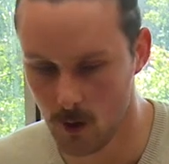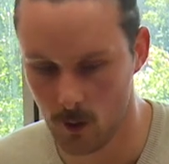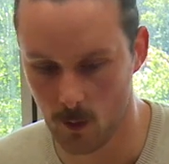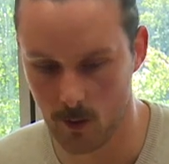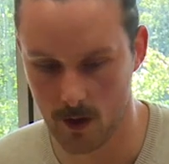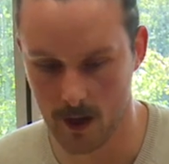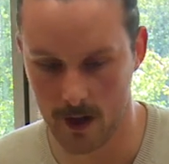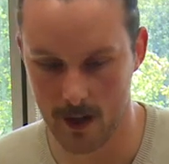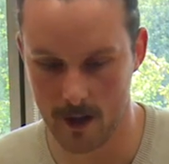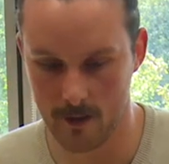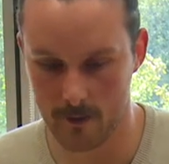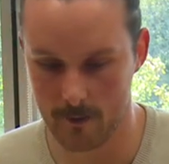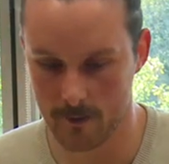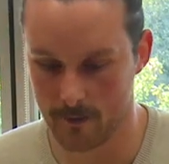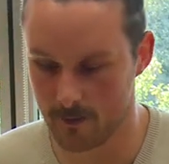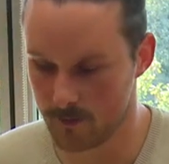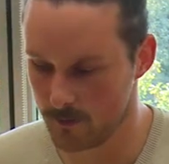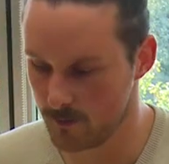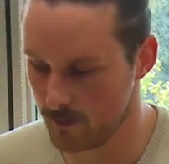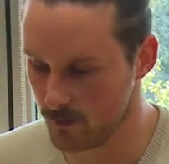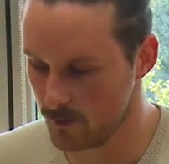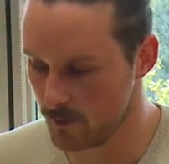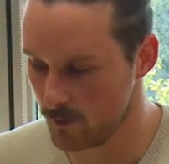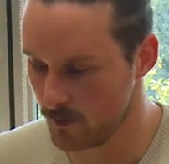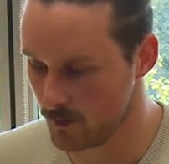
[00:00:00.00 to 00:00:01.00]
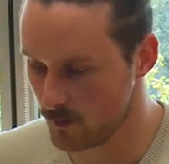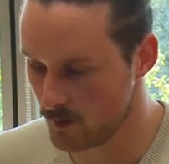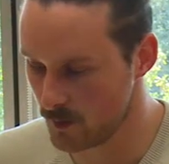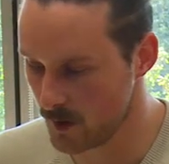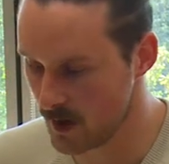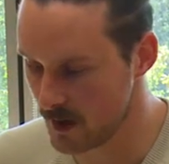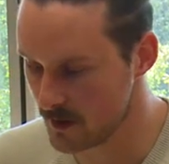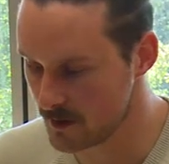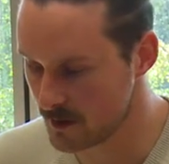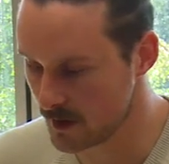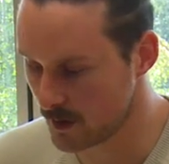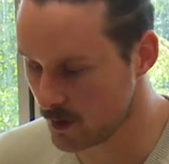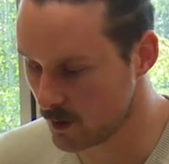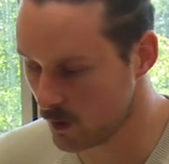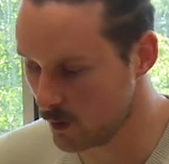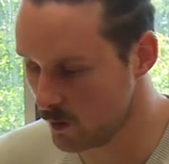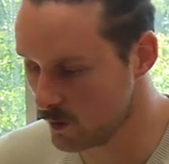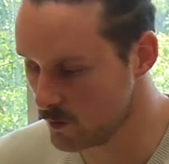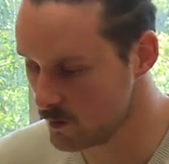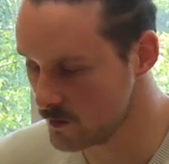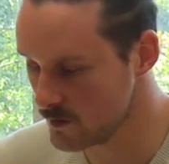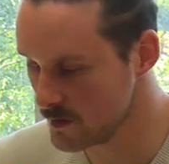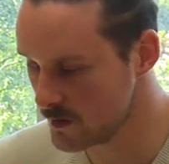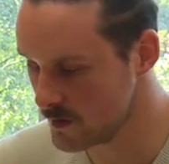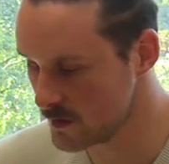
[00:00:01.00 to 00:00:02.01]
We have plastic
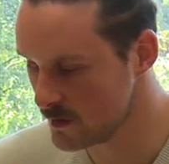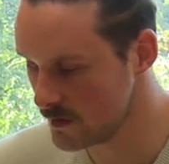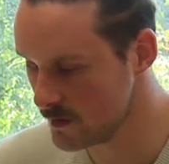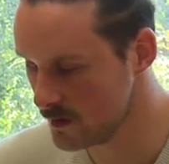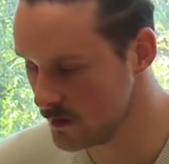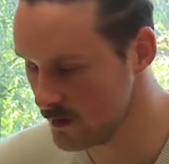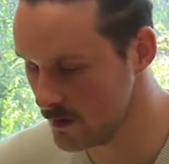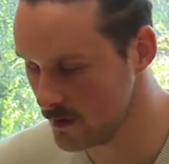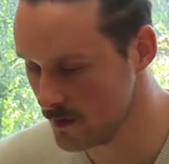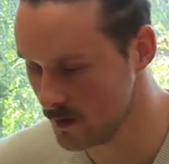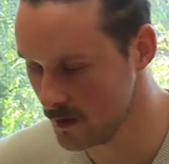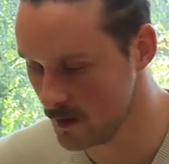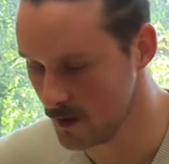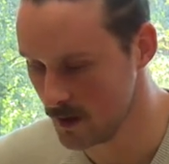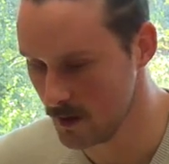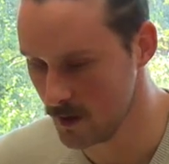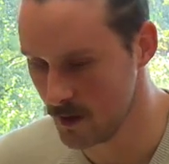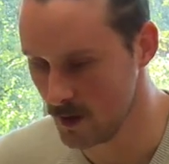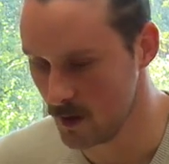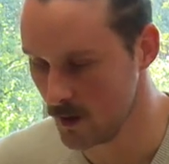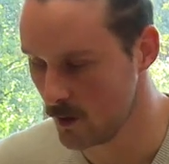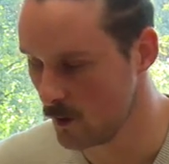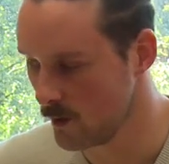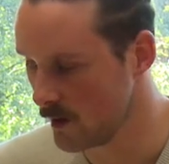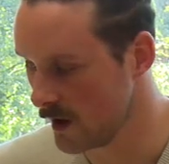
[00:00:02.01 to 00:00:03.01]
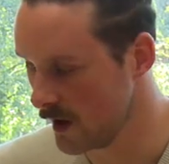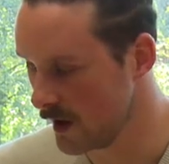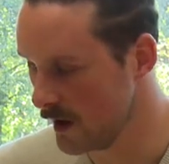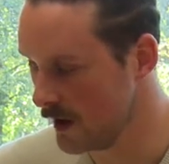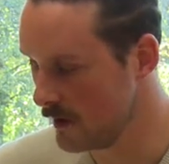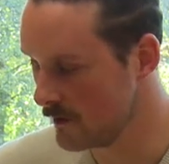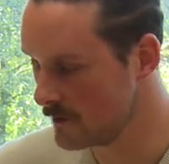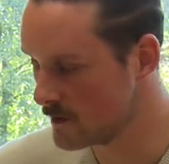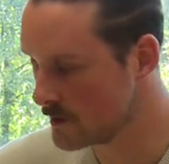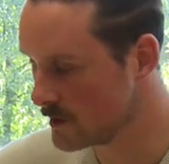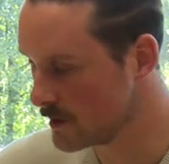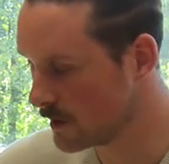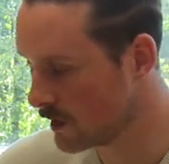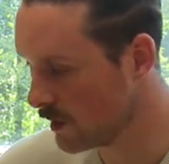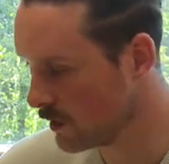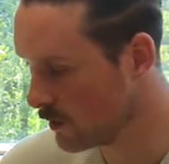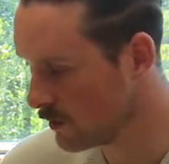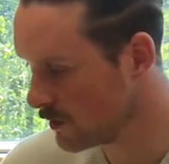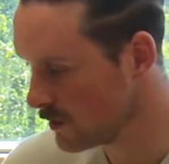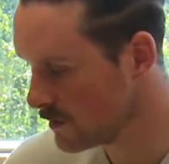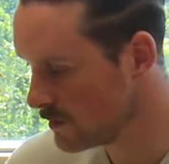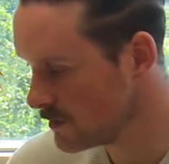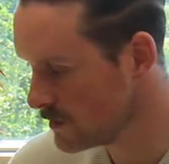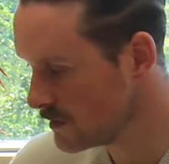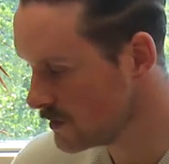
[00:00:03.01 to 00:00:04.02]
cones, we have
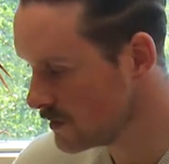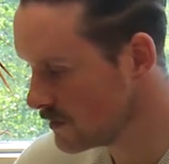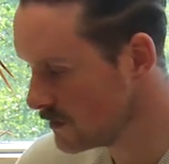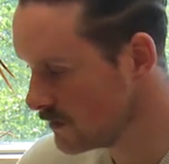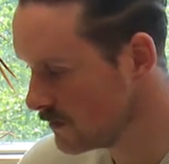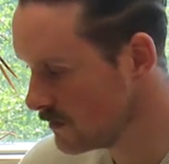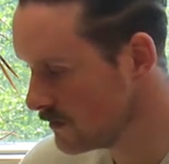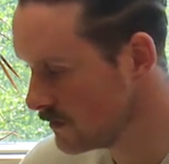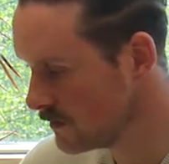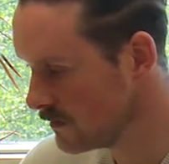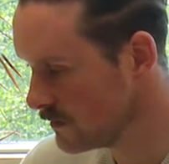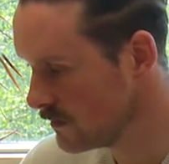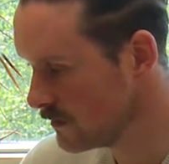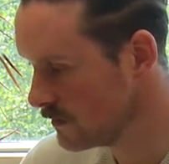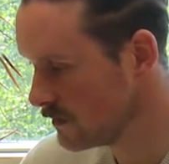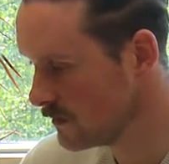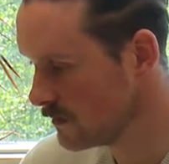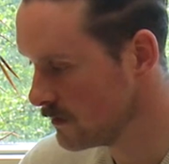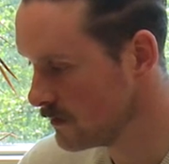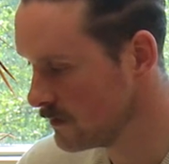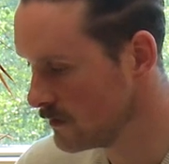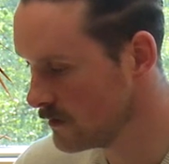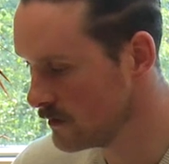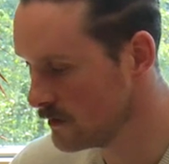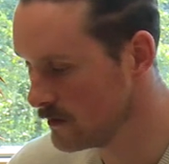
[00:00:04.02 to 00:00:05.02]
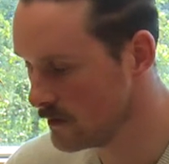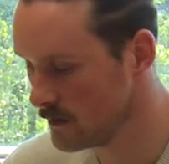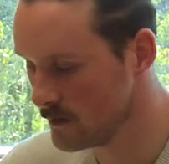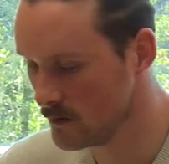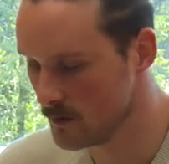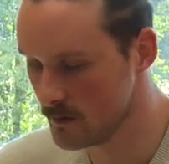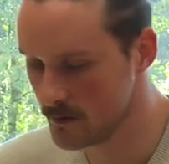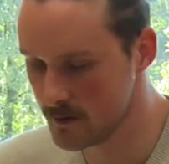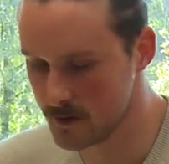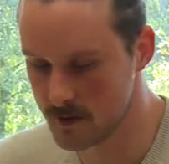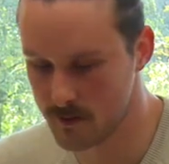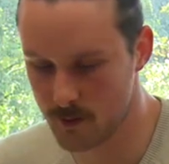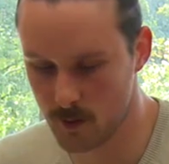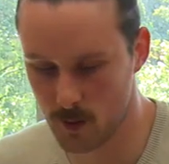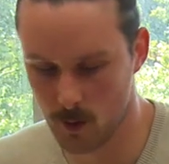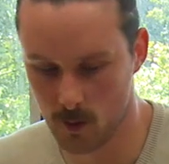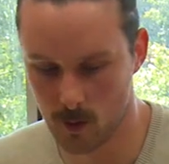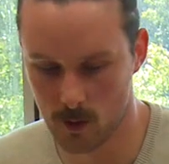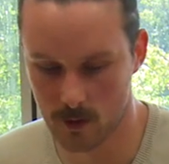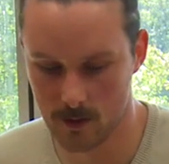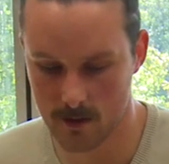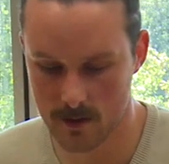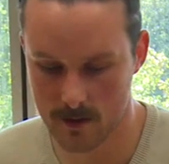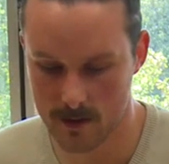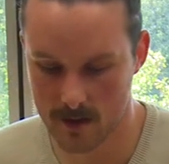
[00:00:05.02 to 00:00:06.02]
skewers,
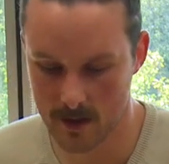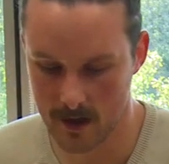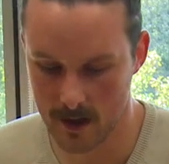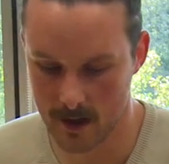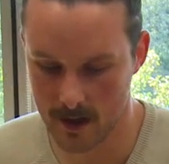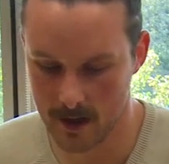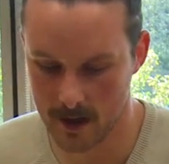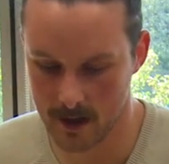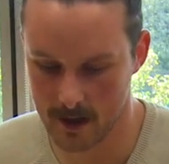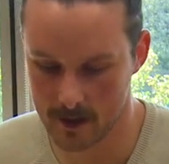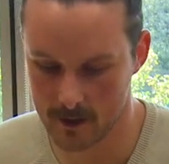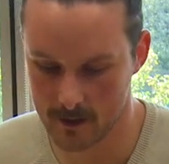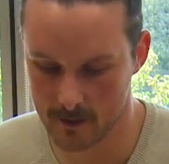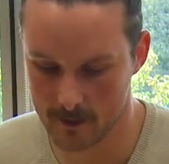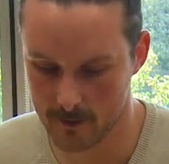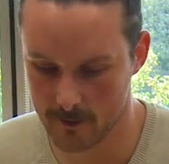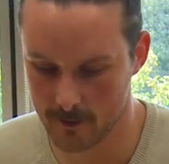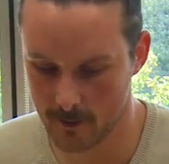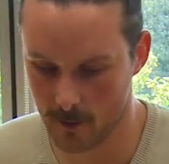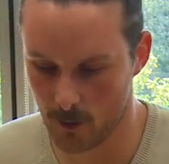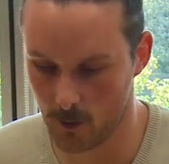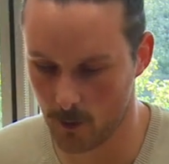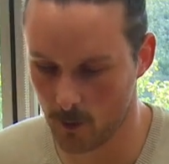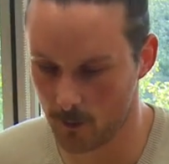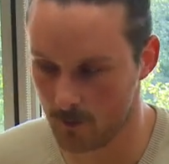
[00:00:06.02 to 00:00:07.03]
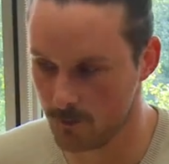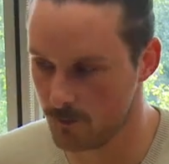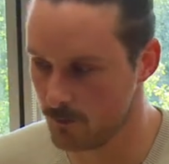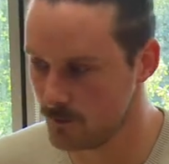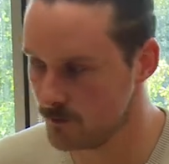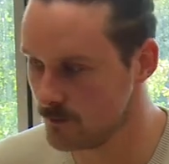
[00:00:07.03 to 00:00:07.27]
spools and foam.